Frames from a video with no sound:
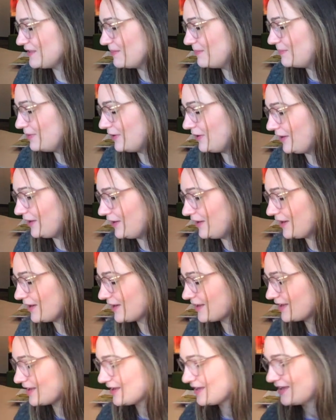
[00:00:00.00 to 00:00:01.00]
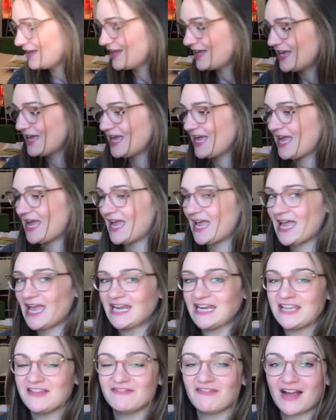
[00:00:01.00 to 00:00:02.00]
the book
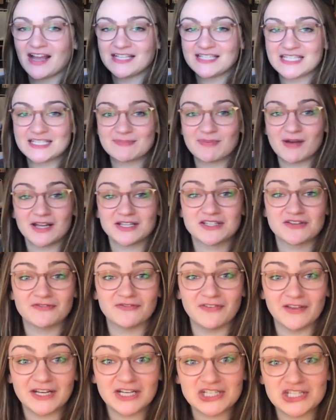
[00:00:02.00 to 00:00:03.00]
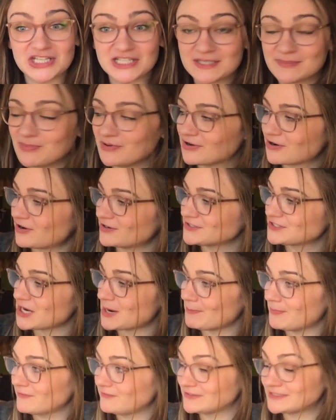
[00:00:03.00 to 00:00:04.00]
and he finds a spot to finish his book on
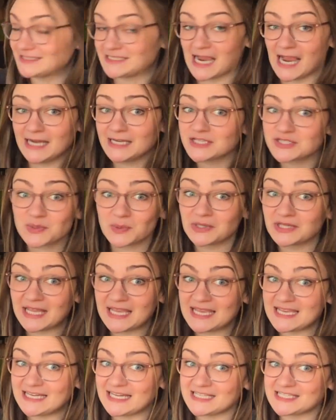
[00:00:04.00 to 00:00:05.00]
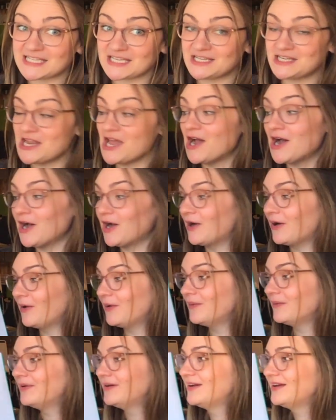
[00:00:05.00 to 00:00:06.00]
top of a dinosaur that he doesn't
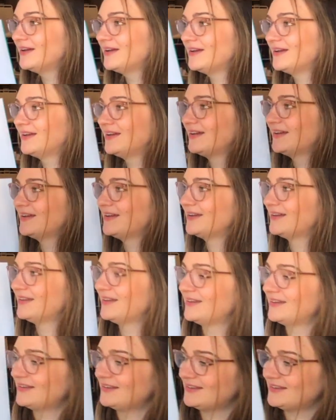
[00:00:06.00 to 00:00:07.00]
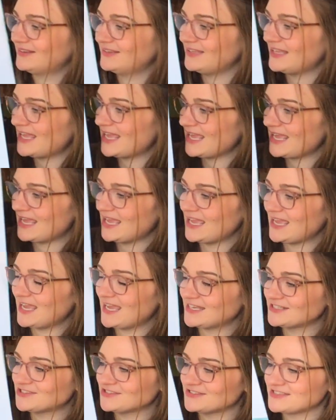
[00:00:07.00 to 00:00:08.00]
know.
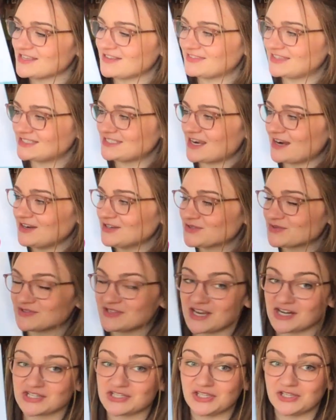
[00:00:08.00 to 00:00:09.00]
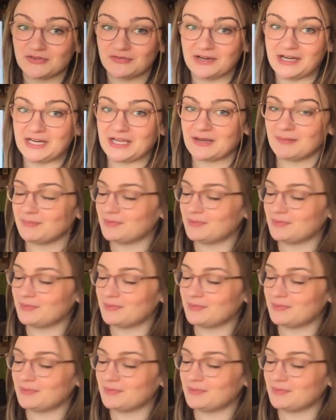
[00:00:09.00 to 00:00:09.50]
And turns out the dinosaur is actually reading a